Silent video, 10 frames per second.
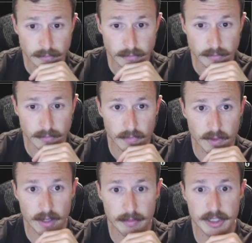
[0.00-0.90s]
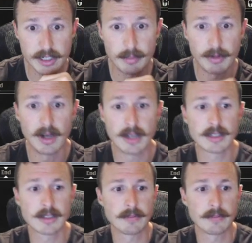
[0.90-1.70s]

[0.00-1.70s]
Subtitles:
I think I'm just going to plus.